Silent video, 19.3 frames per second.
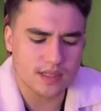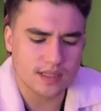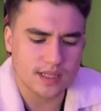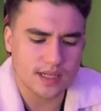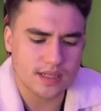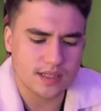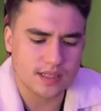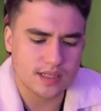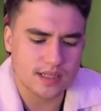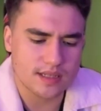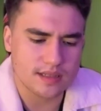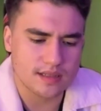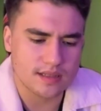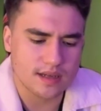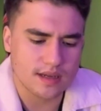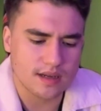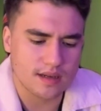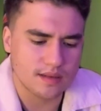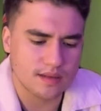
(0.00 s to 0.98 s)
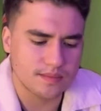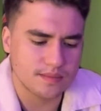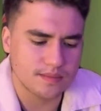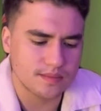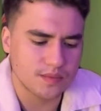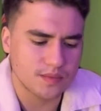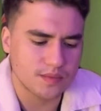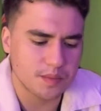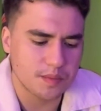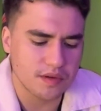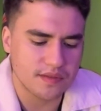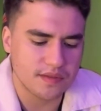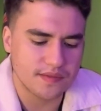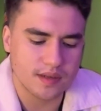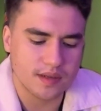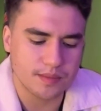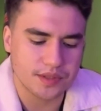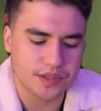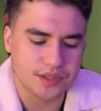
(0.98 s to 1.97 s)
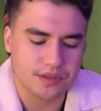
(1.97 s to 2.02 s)
yeah, she is. Yeah, we're both
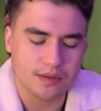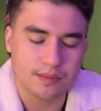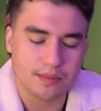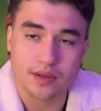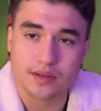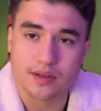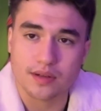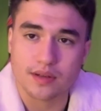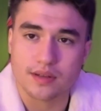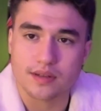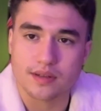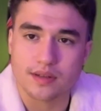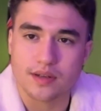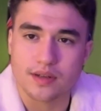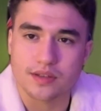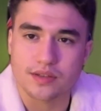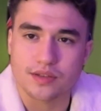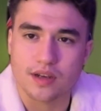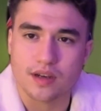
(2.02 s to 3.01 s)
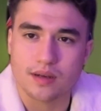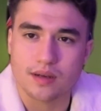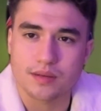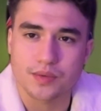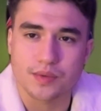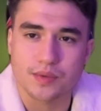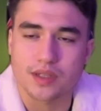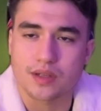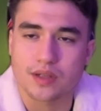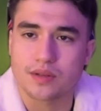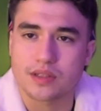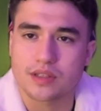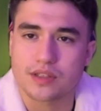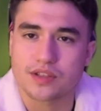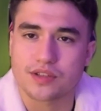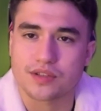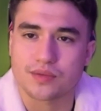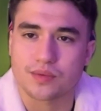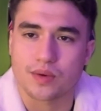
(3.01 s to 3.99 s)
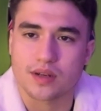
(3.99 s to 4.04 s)
very mature about our jobs. We know it's
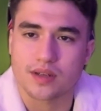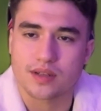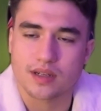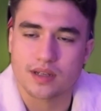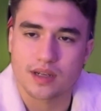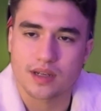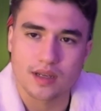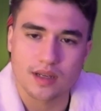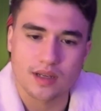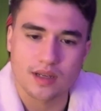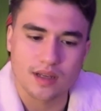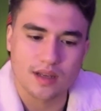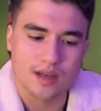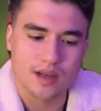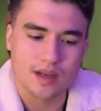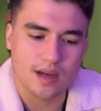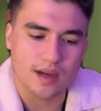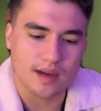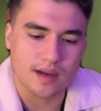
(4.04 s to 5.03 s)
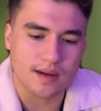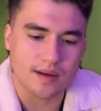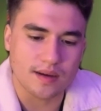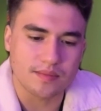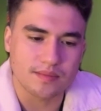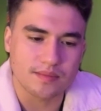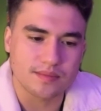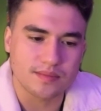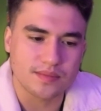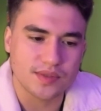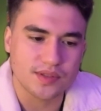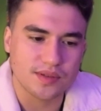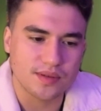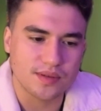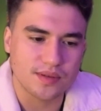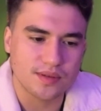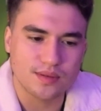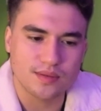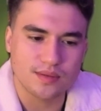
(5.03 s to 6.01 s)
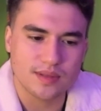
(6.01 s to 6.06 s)
just work.
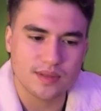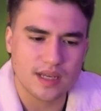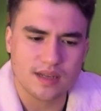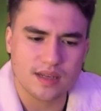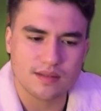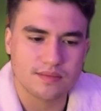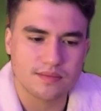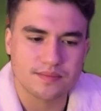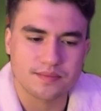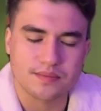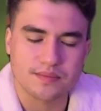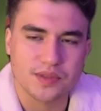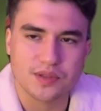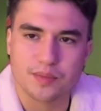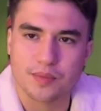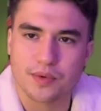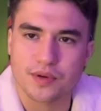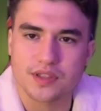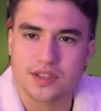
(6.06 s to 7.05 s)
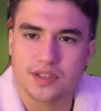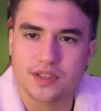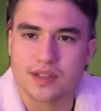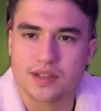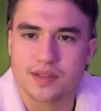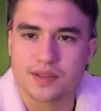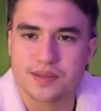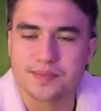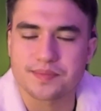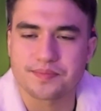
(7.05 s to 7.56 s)
So yeah, we support each other.